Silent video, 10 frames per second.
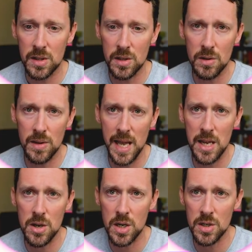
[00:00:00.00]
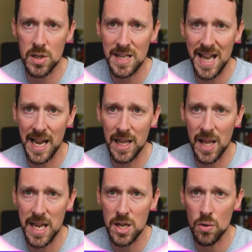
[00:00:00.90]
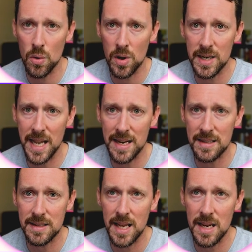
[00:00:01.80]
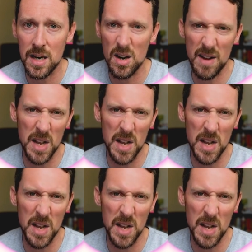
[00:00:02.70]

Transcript: To do that, you can just highlight your data set here.